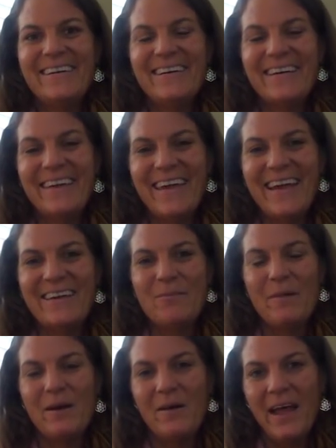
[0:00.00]
Again,
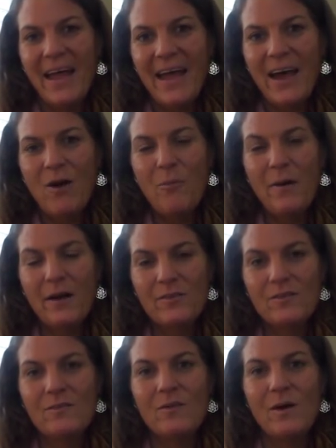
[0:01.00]
about how
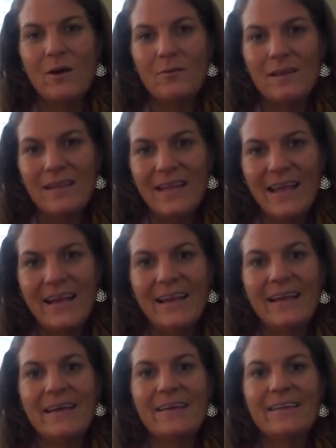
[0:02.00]
parts of you are
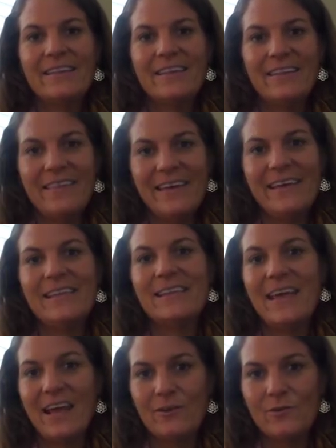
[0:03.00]
relating to these
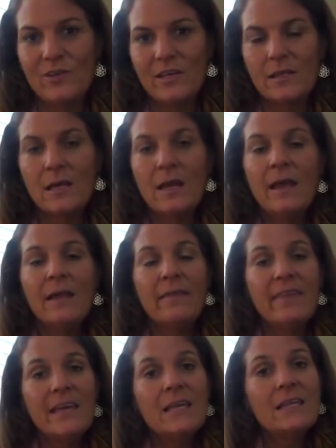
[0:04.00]
energies.
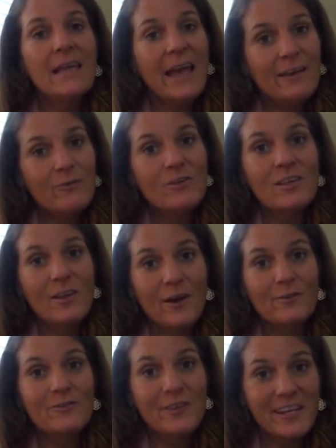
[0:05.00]
These energies are
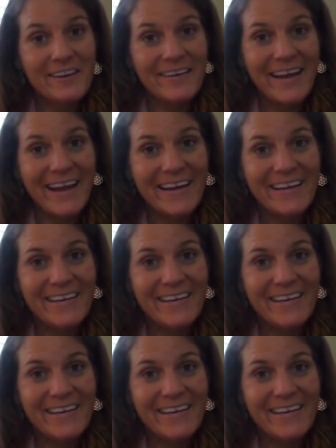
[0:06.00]
triggering.